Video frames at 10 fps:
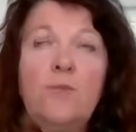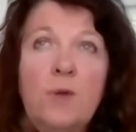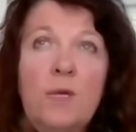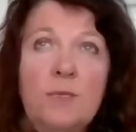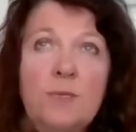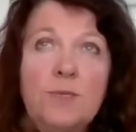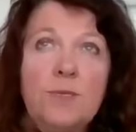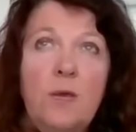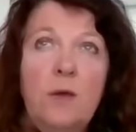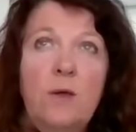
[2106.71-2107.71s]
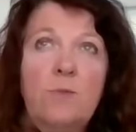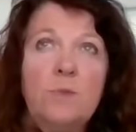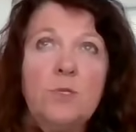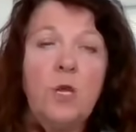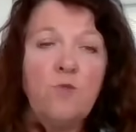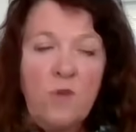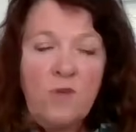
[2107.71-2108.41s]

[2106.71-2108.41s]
Prince, Joan